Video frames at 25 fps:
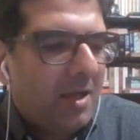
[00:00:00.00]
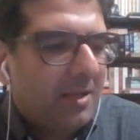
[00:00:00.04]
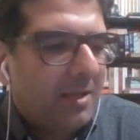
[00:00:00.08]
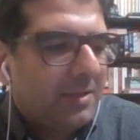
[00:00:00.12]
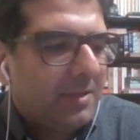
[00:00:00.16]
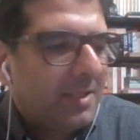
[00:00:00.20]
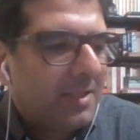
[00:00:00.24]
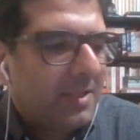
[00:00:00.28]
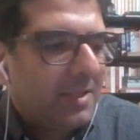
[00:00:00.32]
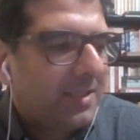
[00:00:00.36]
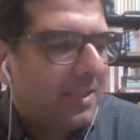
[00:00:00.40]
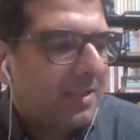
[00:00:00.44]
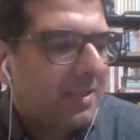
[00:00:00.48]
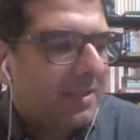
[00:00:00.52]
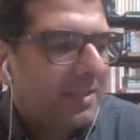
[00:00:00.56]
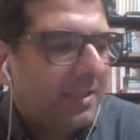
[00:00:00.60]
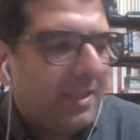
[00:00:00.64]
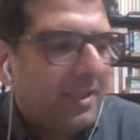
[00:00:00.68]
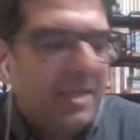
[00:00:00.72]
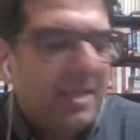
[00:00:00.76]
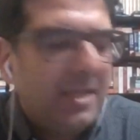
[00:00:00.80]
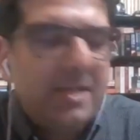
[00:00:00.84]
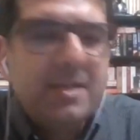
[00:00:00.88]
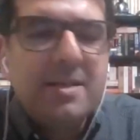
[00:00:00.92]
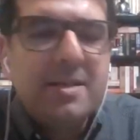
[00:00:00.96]
This is
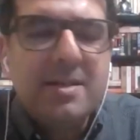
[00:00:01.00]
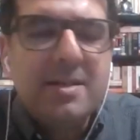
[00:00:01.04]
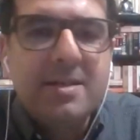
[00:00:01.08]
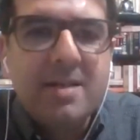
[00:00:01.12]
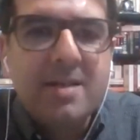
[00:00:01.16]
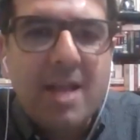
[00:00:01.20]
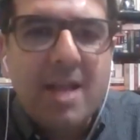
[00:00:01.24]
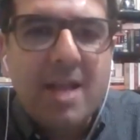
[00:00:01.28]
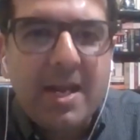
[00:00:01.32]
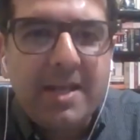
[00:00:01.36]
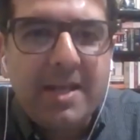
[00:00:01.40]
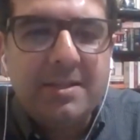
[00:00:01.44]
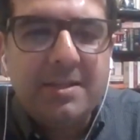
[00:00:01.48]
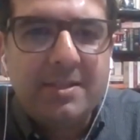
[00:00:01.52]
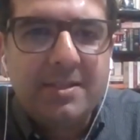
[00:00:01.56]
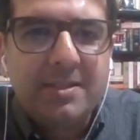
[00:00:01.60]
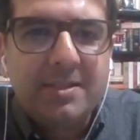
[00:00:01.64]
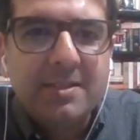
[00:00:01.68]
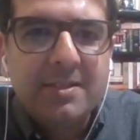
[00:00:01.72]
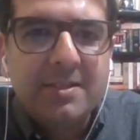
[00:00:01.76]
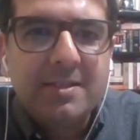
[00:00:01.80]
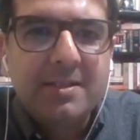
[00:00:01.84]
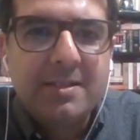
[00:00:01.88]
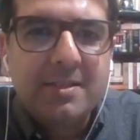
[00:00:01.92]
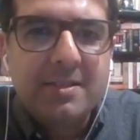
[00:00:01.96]
the 9th
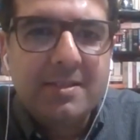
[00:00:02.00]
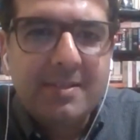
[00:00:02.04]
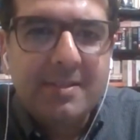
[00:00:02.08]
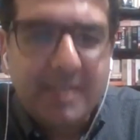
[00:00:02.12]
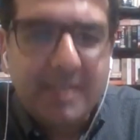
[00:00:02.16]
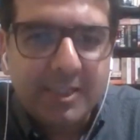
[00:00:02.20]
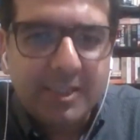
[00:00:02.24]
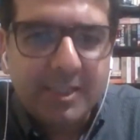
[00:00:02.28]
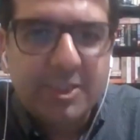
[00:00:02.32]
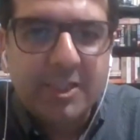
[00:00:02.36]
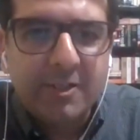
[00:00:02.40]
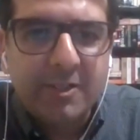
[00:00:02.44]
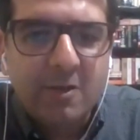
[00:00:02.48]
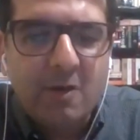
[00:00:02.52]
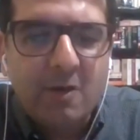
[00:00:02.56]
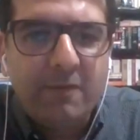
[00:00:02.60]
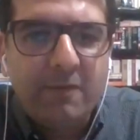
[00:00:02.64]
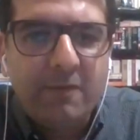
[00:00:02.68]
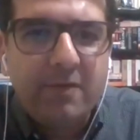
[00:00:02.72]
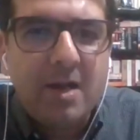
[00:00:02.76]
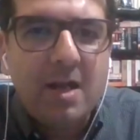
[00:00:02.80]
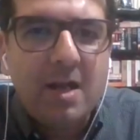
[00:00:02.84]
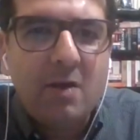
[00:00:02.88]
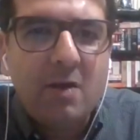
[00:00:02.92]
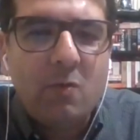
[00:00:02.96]
session
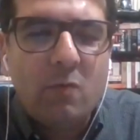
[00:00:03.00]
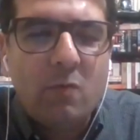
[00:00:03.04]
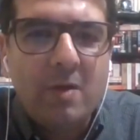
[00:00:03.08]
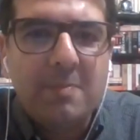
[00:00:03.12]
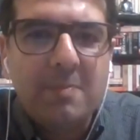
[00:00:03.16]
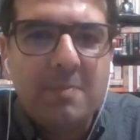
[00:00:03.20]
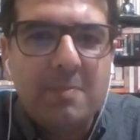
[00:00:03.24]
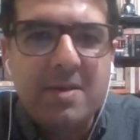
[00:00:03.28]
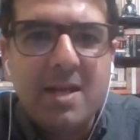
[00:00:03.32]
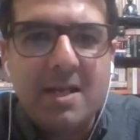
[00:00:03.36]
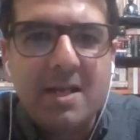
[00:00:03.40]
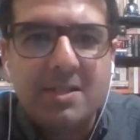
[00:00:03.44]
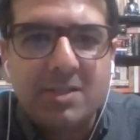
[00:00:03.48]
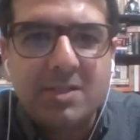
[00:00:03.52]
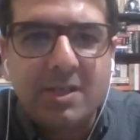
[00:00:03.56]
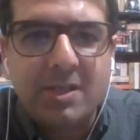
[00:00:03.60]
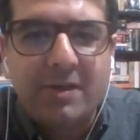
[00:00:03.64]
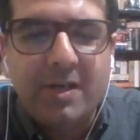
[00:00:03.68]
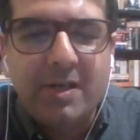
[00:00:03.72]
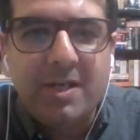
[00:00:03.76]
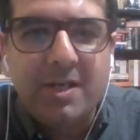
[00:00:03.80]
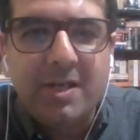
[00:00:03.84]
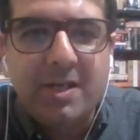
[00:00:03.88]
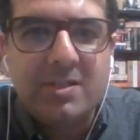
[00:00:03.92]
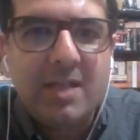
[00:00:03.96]
of our webinar
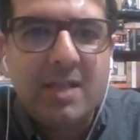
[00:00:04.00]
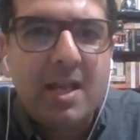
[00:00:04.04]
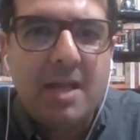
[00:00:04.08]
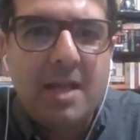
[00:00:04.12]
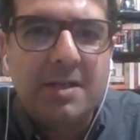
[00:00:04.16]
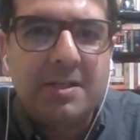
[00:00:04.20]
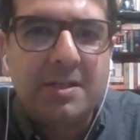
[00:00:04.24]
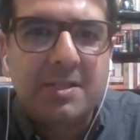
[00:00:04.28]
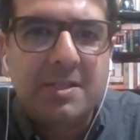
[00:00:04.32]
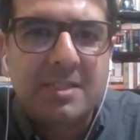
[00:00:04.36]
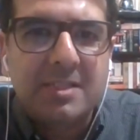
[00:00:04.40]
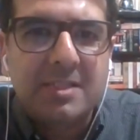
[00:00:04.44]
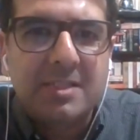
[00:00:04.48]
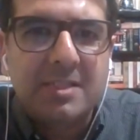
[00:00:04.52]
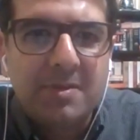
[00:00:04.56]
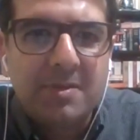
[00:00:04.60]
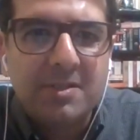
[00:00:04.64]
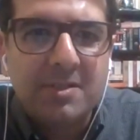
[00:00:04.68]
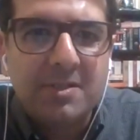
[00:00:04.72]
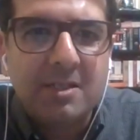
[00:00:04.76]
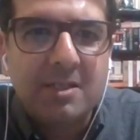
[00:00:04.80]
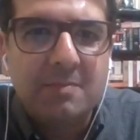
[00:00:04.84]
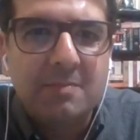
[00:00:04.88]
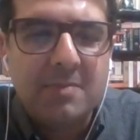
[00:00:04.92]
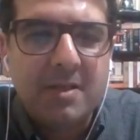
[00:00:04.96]
series,
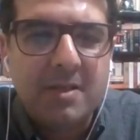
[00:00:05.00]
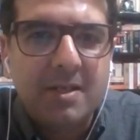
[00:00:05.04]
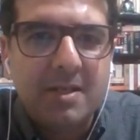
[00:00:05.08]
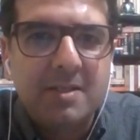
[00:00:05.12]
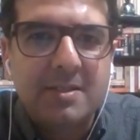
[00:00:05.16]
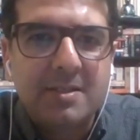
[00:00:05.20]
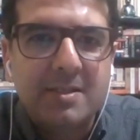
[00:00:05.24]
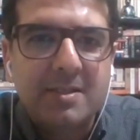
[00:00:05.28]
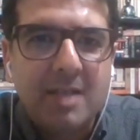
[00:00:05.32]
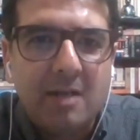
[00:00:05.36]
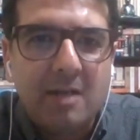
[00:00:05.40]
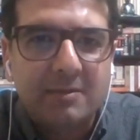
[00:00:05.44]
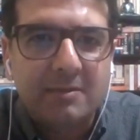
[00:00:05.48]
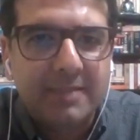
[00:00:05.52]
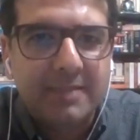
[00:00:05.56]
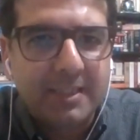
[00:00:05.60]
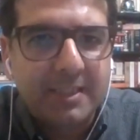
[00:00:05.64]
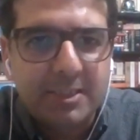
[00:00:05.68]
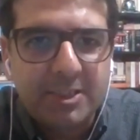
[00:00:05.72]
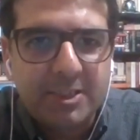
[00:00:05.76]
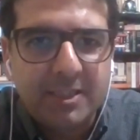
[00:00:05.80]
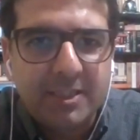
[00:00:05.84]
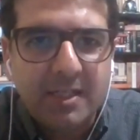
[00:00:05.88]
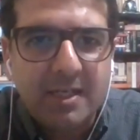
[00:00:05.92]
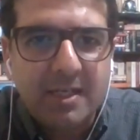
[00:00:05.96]
Antisemitism in South
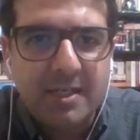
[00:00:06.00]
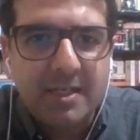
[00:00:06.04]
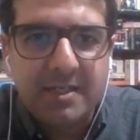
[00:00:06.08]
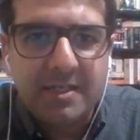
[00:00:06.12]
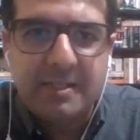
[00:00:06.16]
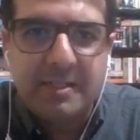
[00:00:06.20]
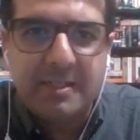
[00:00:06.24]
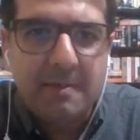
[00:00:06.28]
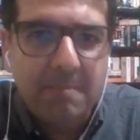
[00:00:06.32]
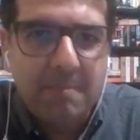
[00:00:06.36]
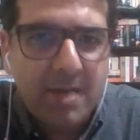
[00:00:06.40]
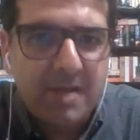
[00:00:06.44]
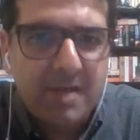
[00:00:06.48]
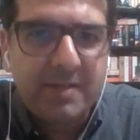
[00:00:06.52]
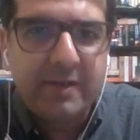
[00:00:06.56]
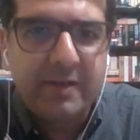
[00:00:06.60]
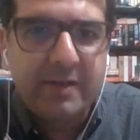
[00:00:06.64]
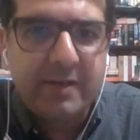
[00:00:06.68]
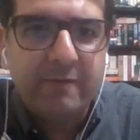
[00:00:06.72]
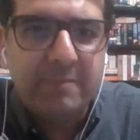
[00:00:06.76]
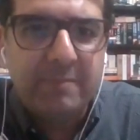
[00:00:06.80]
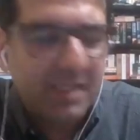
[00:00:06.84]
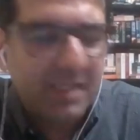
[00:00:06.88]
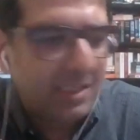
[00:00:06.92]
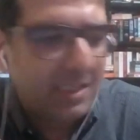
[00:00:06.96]
Asia in
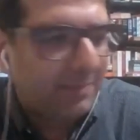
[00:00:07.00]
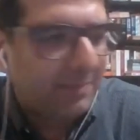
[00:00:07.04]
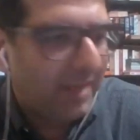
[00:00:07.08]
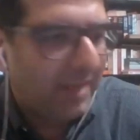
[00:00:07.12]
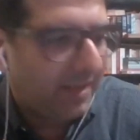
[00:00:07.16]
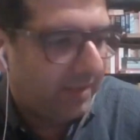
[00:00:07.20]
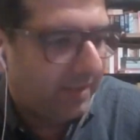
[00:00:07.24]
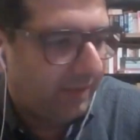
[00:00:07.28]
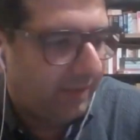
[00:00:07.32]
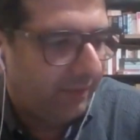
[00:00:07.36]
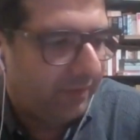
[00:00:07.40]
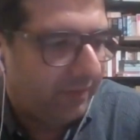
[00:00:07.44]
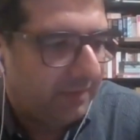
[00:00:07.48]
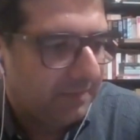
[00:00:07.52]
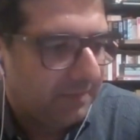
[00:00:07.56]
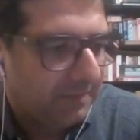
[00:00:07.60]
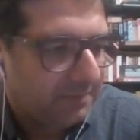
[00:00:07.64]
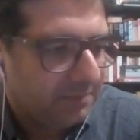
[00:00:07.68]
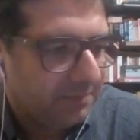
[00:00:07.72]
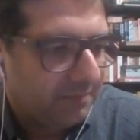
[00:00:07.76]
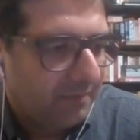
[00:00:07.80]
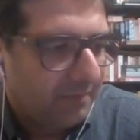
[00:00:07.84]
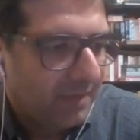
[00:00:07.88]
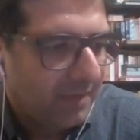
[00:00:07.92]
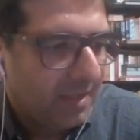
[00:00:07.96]
Comparative Perspective.
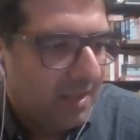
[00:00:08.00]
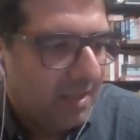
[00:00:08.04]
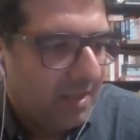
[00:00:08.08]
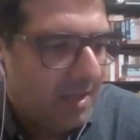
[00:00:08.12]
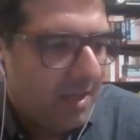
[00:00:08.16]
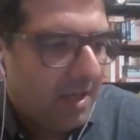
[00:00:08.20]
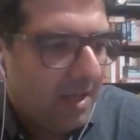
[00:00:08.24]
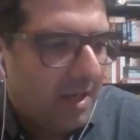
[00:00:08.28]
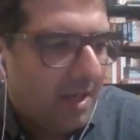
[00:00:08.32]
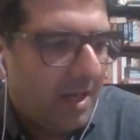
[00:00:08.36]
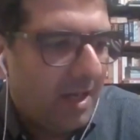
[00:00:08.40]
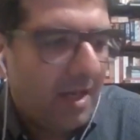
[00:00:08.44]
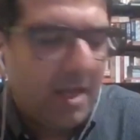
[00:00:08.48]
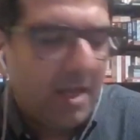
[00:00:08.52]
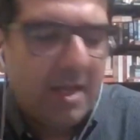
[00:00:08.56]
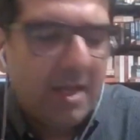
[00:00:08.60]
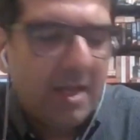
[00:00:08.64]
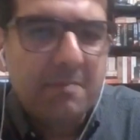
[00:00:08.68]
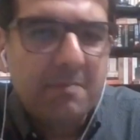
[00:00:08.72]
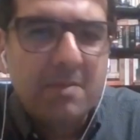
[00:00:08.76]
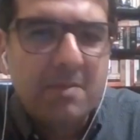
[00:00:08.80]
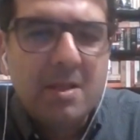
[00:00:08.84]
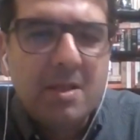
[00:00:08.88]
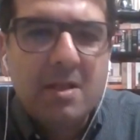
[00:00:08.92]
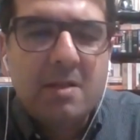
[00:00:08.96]

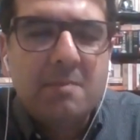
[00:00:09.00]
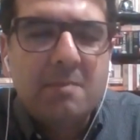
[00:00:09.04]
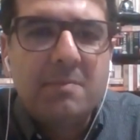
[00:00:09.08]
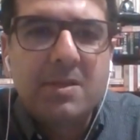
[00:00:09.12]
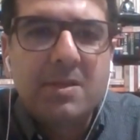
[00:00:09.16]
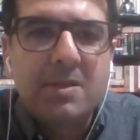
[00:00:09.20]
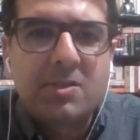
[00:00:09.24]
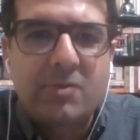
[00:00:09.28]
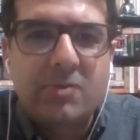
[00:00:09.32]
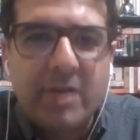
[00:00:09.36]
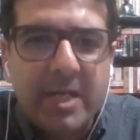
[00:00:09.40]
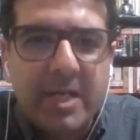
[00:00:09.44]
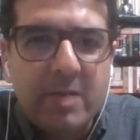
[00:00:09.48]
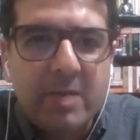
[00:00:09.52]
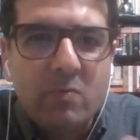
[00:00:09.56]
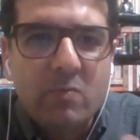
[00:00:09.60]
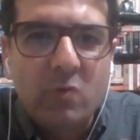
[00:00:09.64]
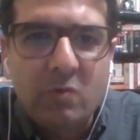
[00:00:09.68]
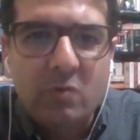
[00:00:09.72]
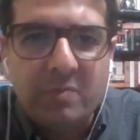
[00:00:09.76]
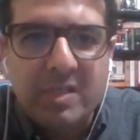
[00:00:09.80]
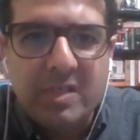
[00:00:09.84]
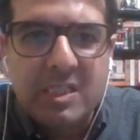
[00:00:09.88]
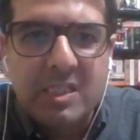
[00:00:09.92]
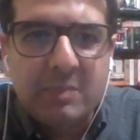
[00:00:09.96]
And Ms. Rahim
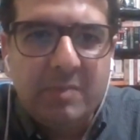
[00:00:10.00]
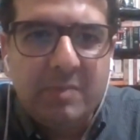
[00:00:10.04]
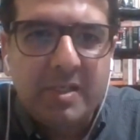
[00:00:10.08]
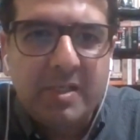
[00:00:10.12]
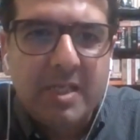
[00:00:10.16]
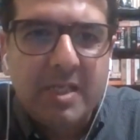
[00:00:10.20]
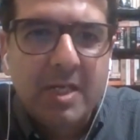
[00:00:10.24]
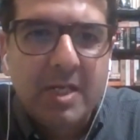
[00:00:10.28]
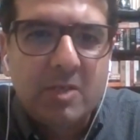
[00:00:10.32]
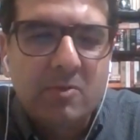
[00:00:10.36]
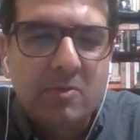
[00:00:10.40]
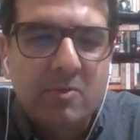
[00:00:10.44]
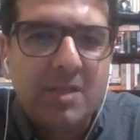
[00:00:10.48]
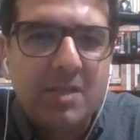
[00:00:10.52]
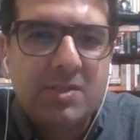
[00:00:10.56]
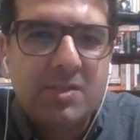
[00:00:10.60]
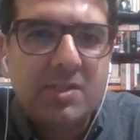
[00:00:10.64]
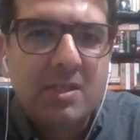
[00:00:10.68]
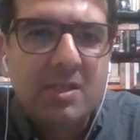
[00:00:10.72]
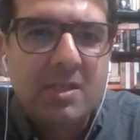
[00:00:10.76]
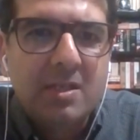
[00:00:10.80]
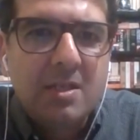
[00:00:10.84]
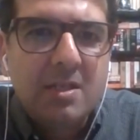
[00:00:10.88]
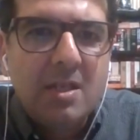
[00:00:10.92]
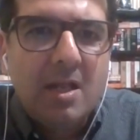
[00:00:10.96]
would be speaking to
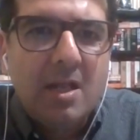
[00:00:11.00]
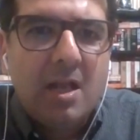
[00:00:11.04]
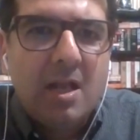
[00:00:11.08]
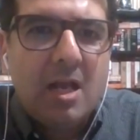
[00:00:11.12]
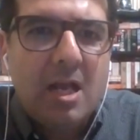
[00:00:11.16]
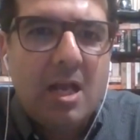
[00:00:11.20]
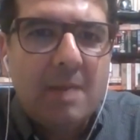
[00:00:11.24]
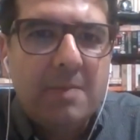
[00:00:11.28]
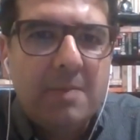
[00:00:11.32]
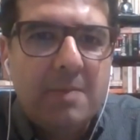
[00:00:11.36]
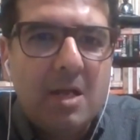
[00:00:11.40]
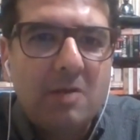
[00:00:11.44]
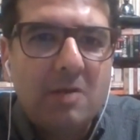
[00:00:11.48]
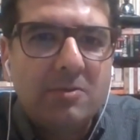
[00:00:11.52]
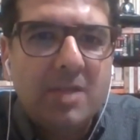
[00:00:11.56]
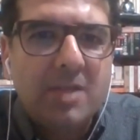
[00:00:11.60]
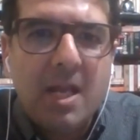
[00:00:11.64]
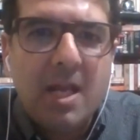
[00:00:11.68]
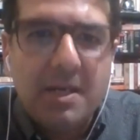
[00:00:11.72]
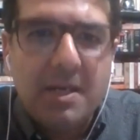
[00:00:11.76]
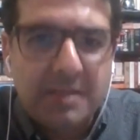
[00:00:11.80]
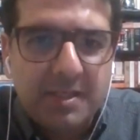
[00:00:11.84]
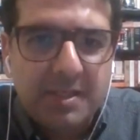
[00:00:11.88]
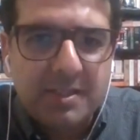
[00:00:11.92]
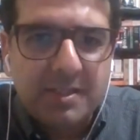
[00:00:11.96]
us about
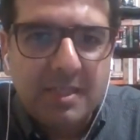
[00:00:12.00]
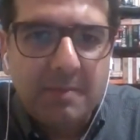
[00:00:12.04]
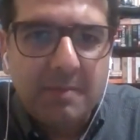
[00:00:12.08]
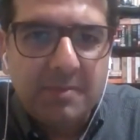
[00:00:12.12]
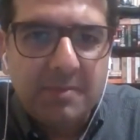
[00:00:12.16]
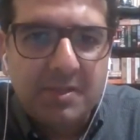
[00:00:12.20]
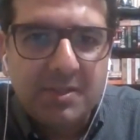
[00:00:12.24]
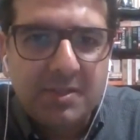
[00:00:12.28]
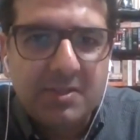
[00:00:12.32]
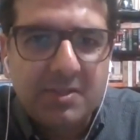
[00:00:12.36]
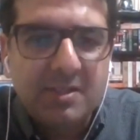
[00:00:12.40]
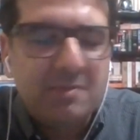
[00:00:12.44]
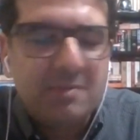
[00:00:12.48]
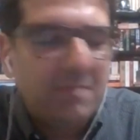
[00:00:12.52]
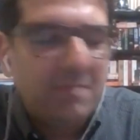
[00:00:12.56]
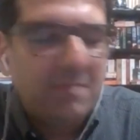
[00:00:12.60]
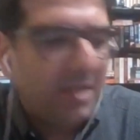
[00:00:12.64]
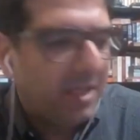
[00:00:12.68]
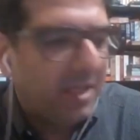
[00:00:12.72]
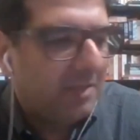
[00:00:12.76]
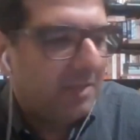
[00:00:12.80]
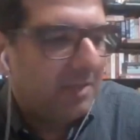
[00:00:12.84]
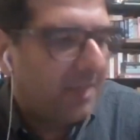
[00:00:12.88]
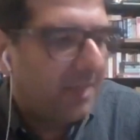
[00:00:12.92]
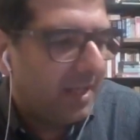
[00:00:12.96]
antisemitism
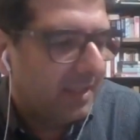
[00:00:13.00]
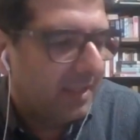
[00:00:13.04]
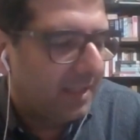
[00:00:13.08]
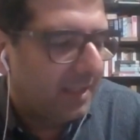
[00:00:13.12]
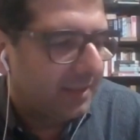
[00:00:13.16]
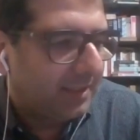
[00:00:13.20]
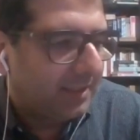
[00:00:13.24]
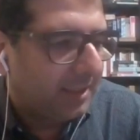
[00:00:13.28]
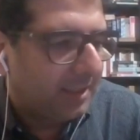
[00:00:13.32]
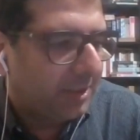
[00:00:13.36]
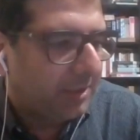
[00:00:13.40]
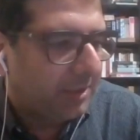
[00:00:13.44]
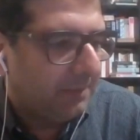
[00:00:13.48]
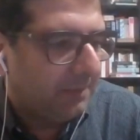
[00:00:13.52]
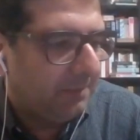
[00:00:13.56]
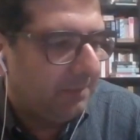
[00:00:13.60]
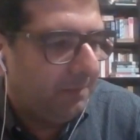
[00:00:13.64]
in Bangladesh.